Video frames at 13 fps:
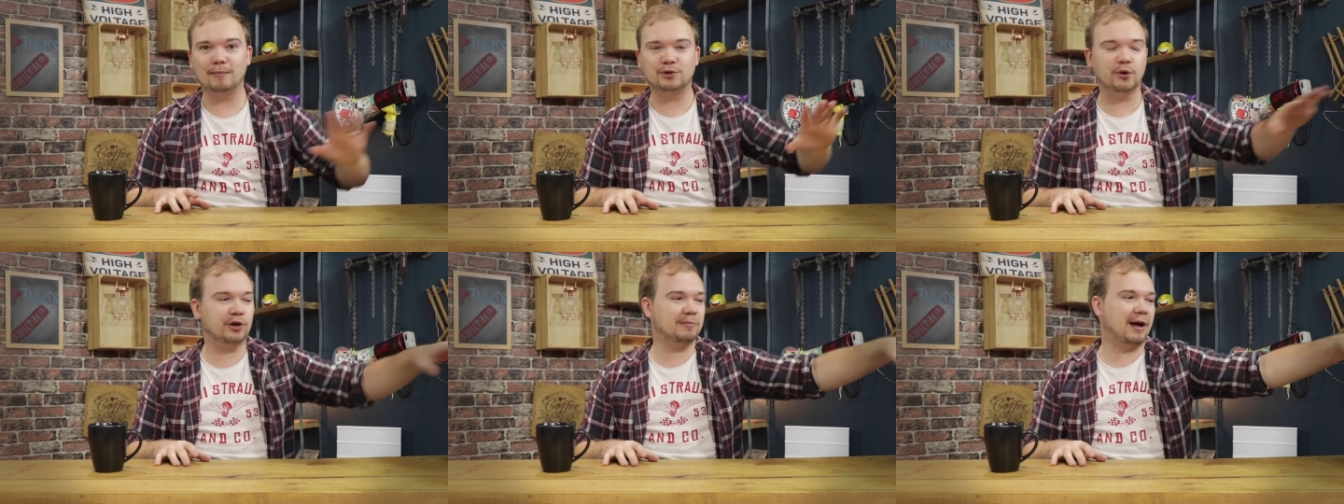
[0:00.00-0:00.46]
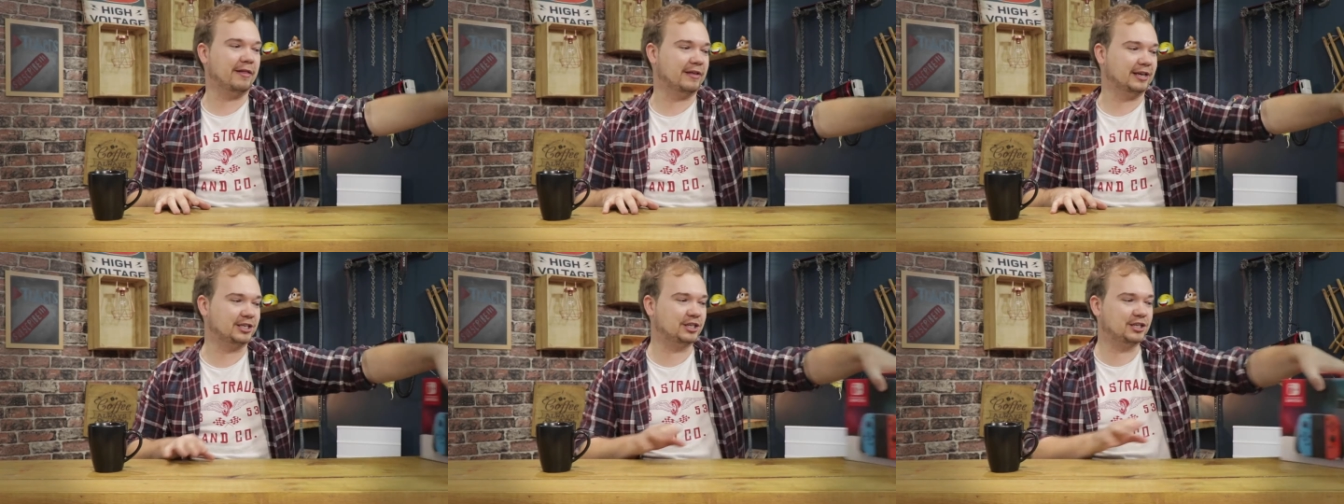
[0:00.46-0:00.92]
I'm talking about
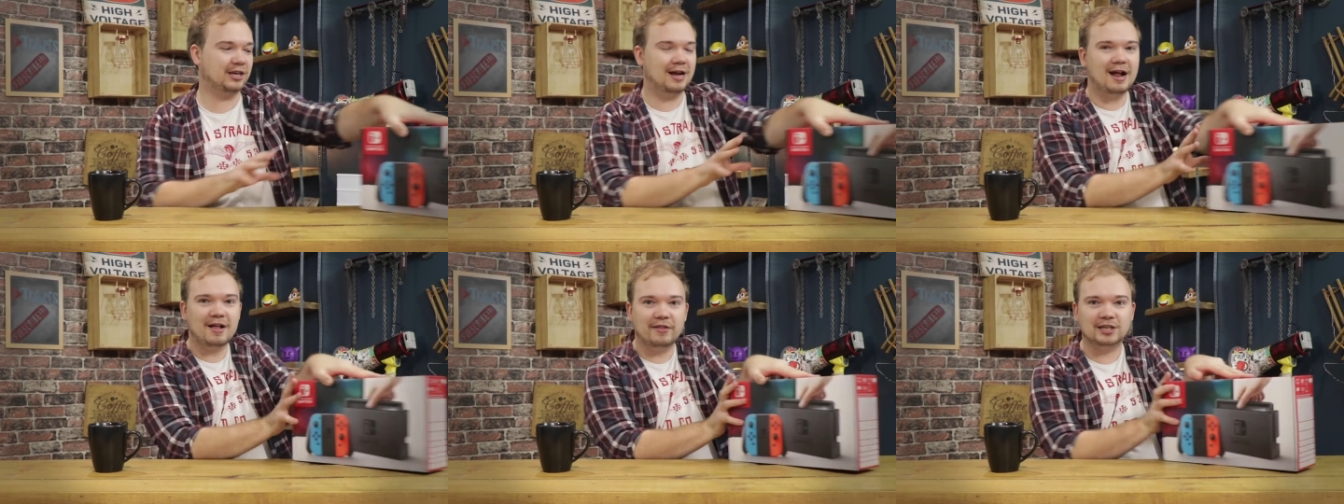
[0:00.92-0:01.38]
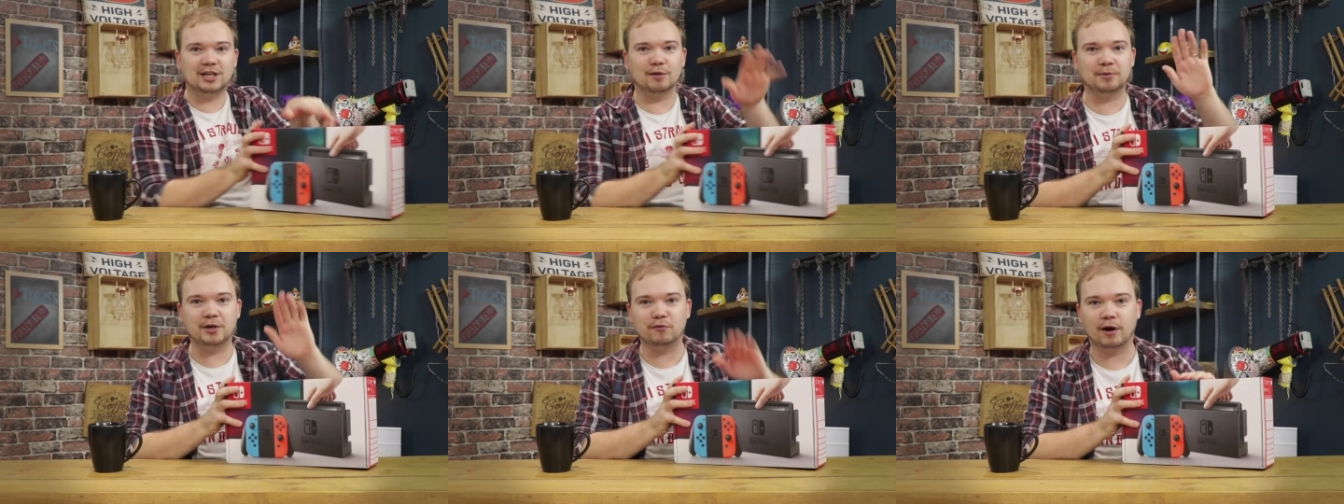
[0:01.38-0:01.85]
this
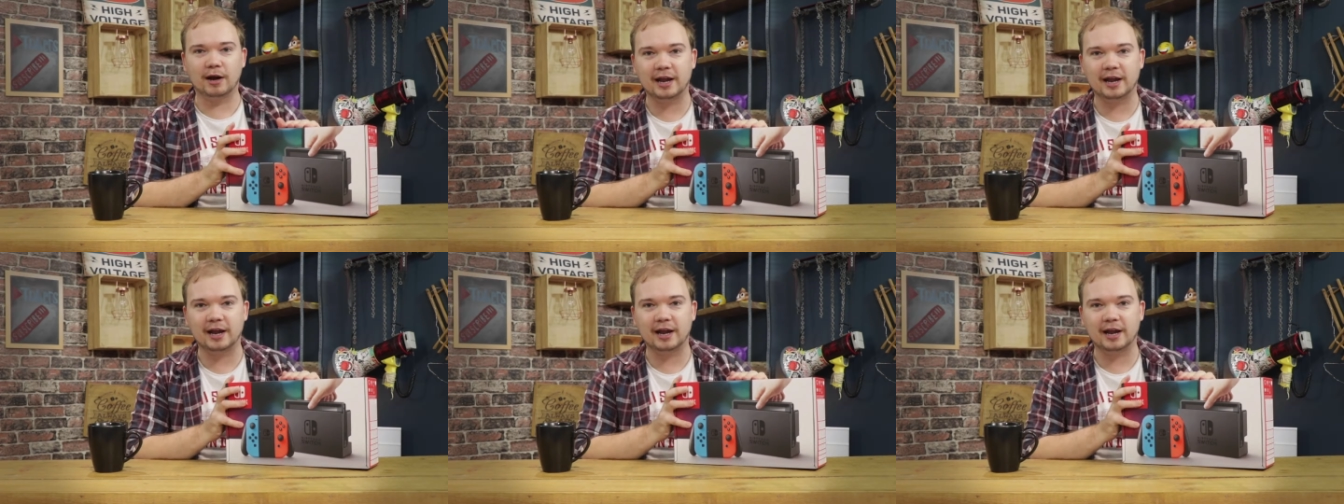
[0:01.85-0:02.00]
little beauty right